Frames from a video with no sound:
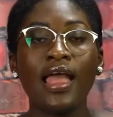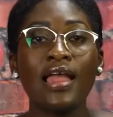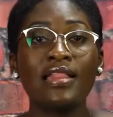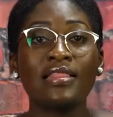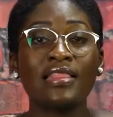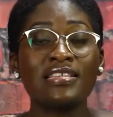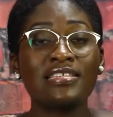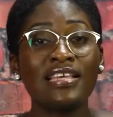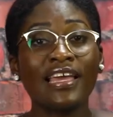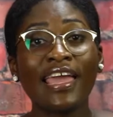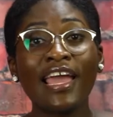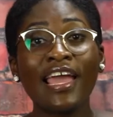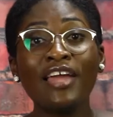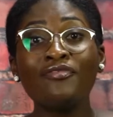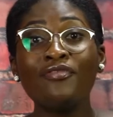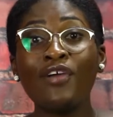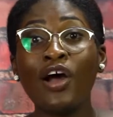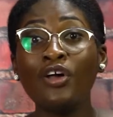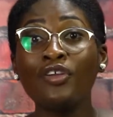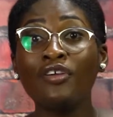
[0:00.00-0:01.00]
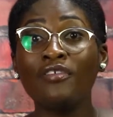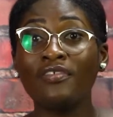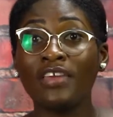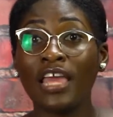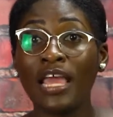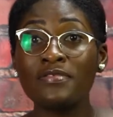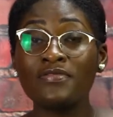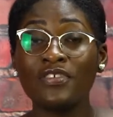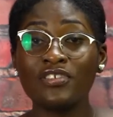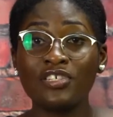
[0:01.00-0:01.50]
The second round of
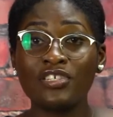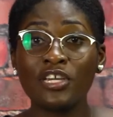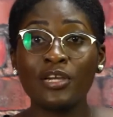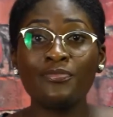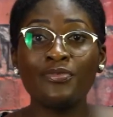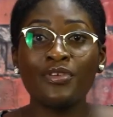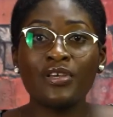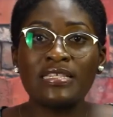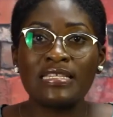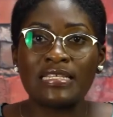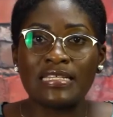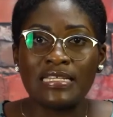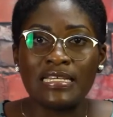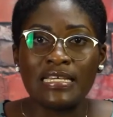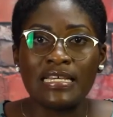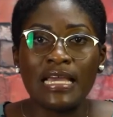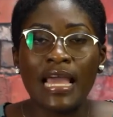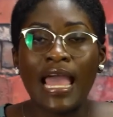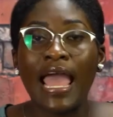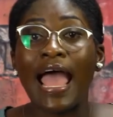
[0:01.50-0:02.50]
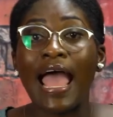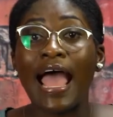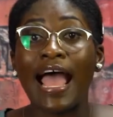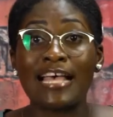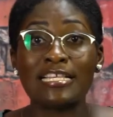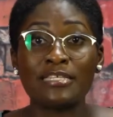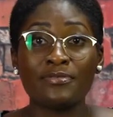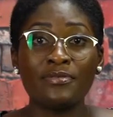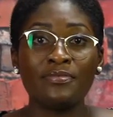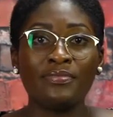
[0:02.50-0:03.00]
games for Champions League
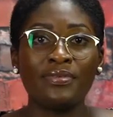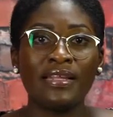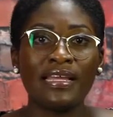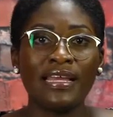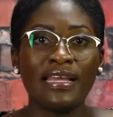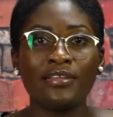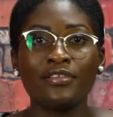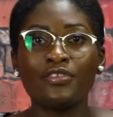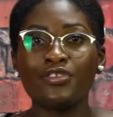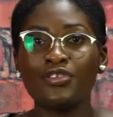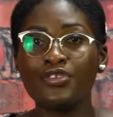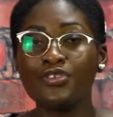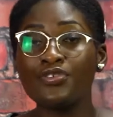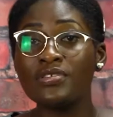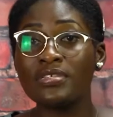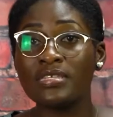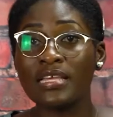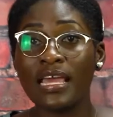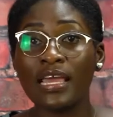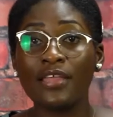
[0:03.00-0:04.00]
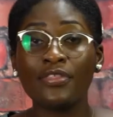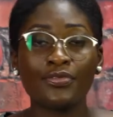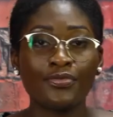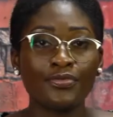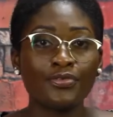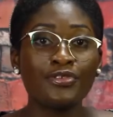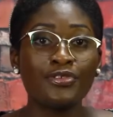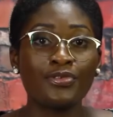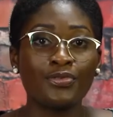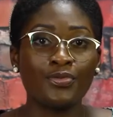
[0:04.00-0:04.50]
has been played Tuesday
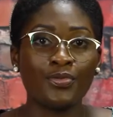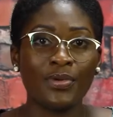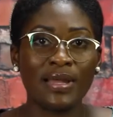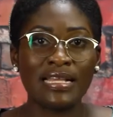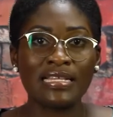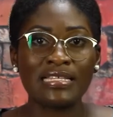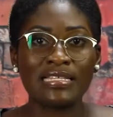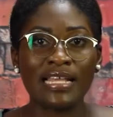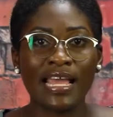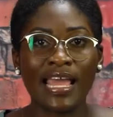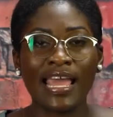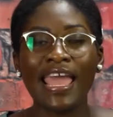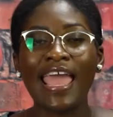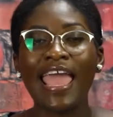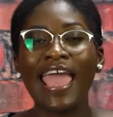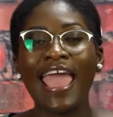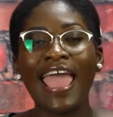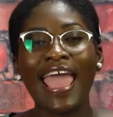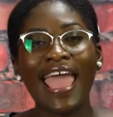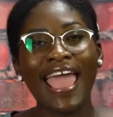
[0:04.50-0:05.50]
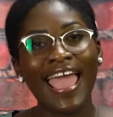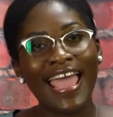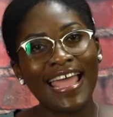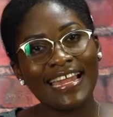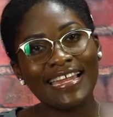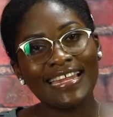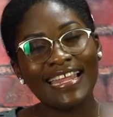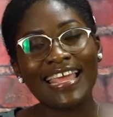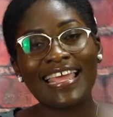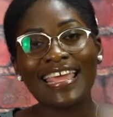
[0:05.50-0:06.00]
through to Wednesday,
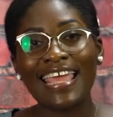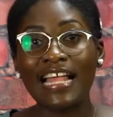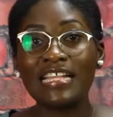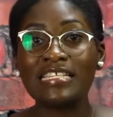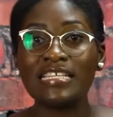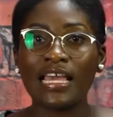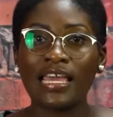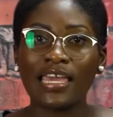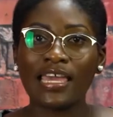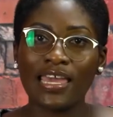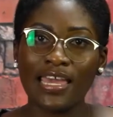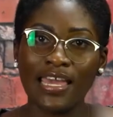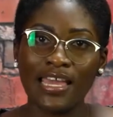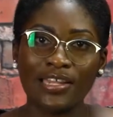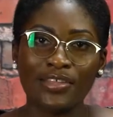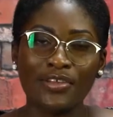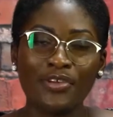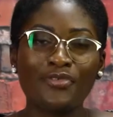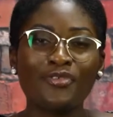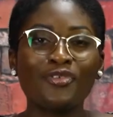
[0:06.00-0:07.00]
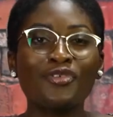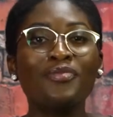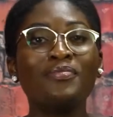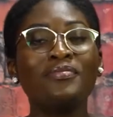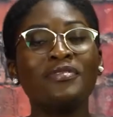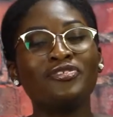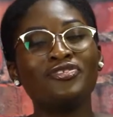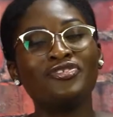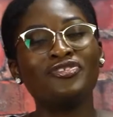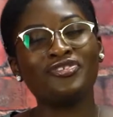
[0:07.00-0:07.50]
and yet again, Real
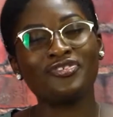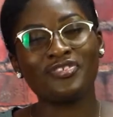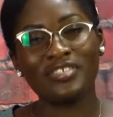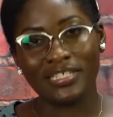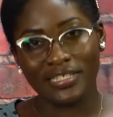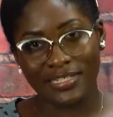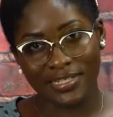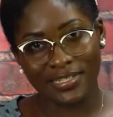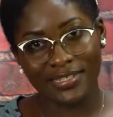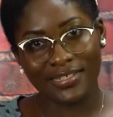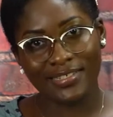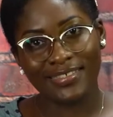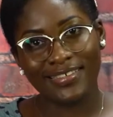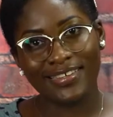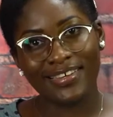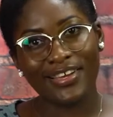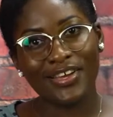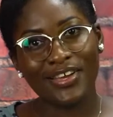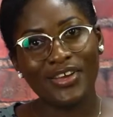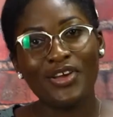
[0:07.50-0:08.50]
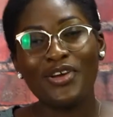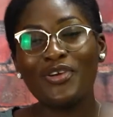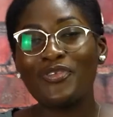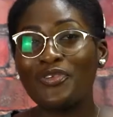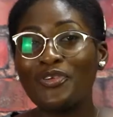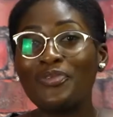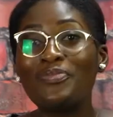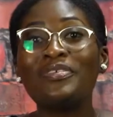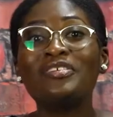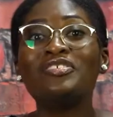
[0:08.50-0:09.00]
Madrid.
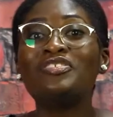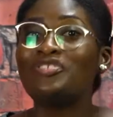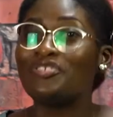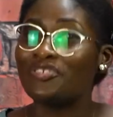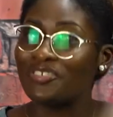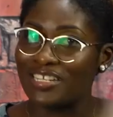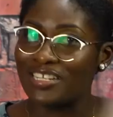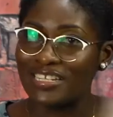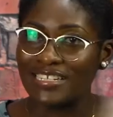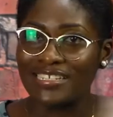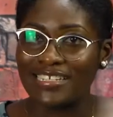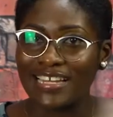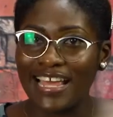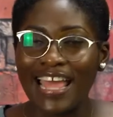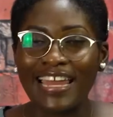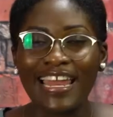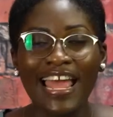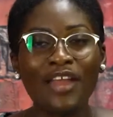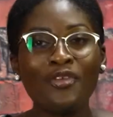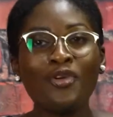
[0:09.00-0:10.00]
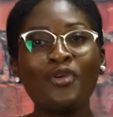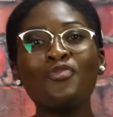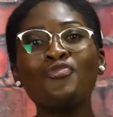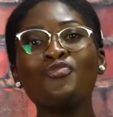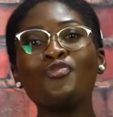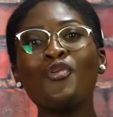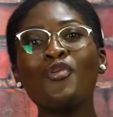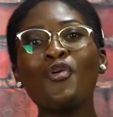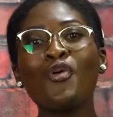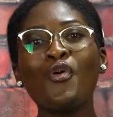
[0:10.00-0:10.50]
And I
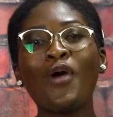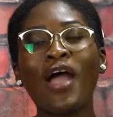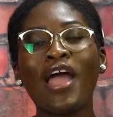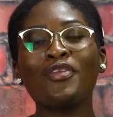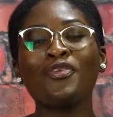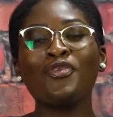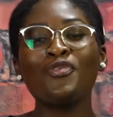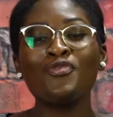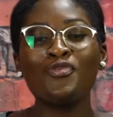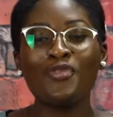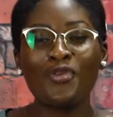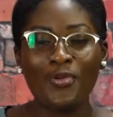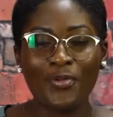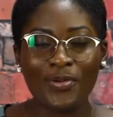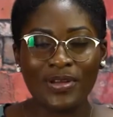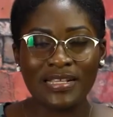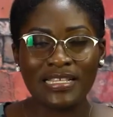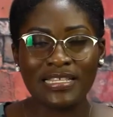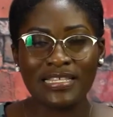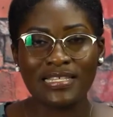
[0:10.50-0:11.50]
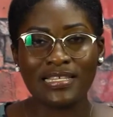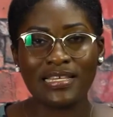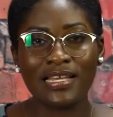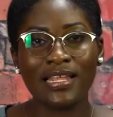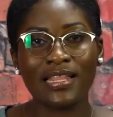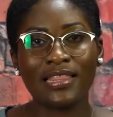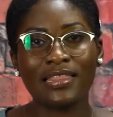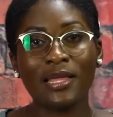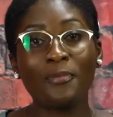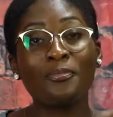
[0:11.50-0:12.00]
don't know what
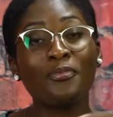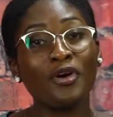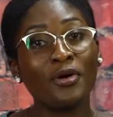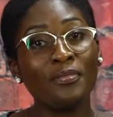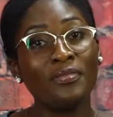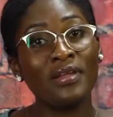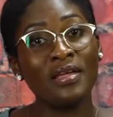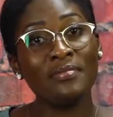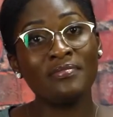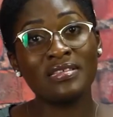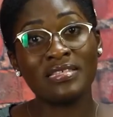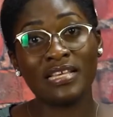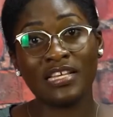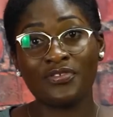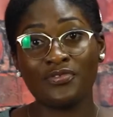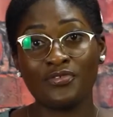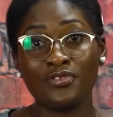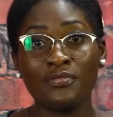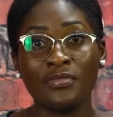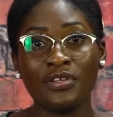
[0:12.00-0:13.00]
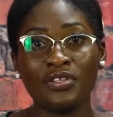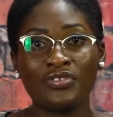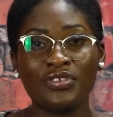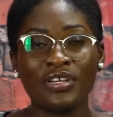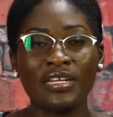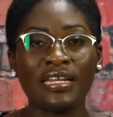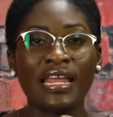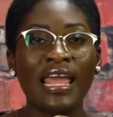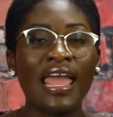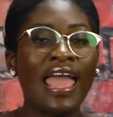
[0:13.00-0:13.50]
the problem is at Real
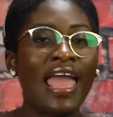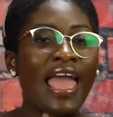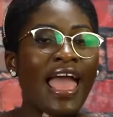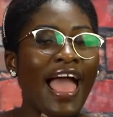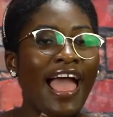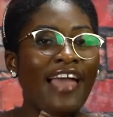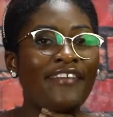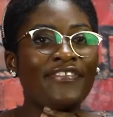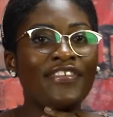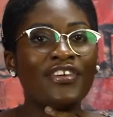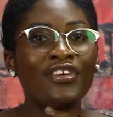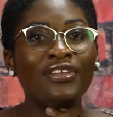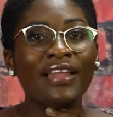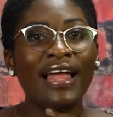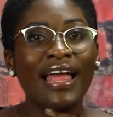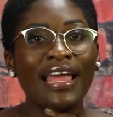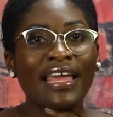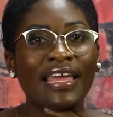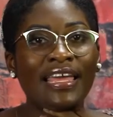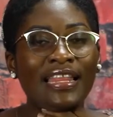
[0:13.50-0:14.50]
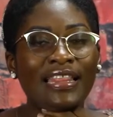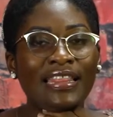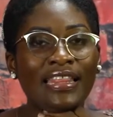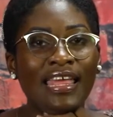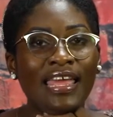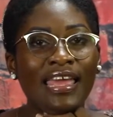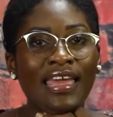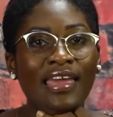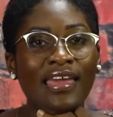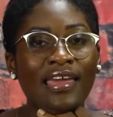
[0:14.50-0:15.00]
Madrid. I feel like
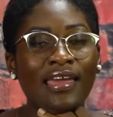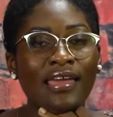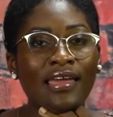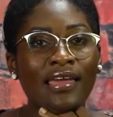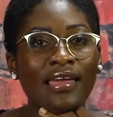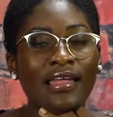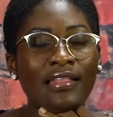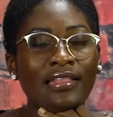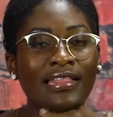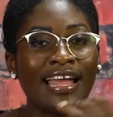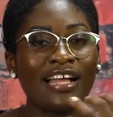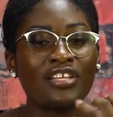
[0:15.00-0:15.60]
they are